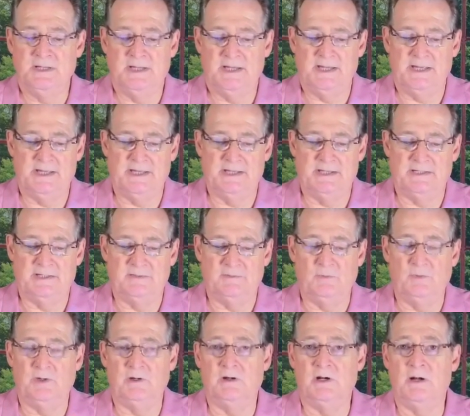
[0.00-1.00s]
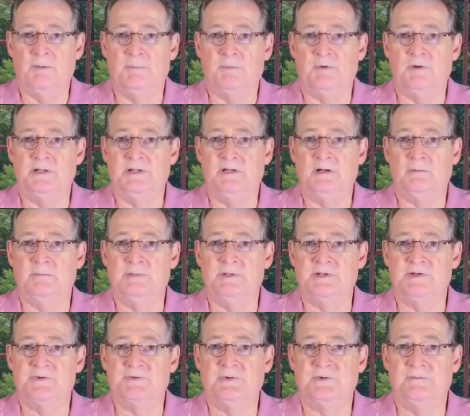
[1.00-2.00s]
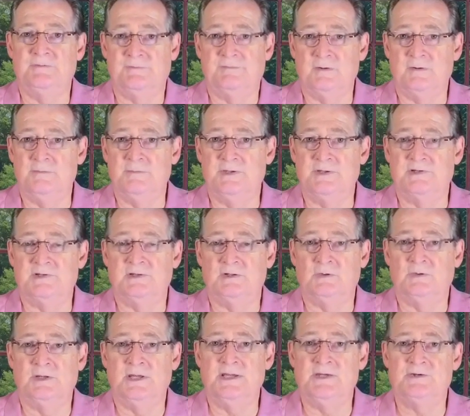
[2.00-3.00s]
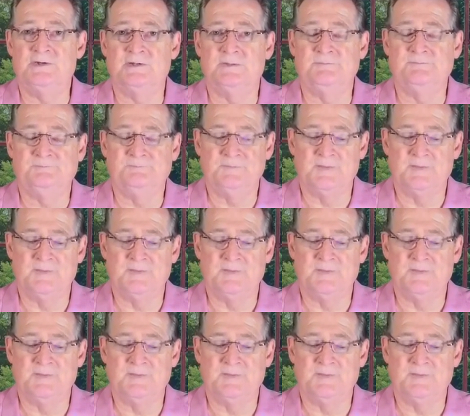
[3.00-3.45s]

and we're operating our ministry from this location.